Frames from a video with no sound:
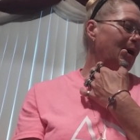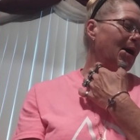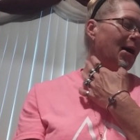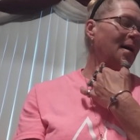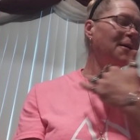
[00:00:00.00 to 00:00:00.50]

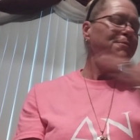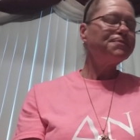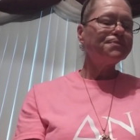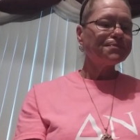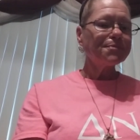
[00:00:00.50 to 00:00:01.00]
Um,
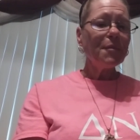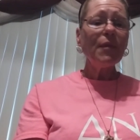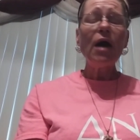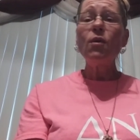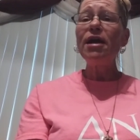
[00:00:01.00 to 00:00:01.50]

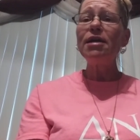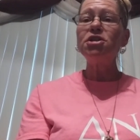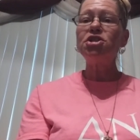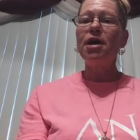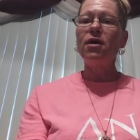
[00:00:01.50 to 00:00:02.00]
I wanted to
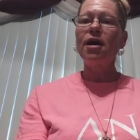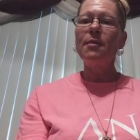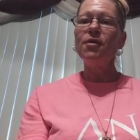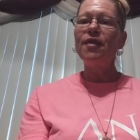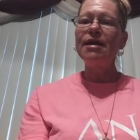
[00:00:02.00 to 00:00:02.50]
share a
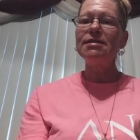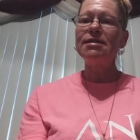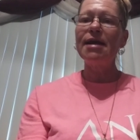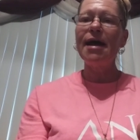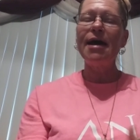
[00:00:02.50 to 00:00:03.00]
couple things
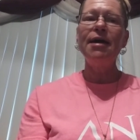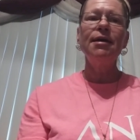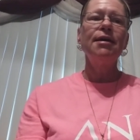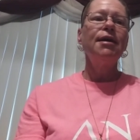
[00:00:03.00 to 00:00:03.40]
today.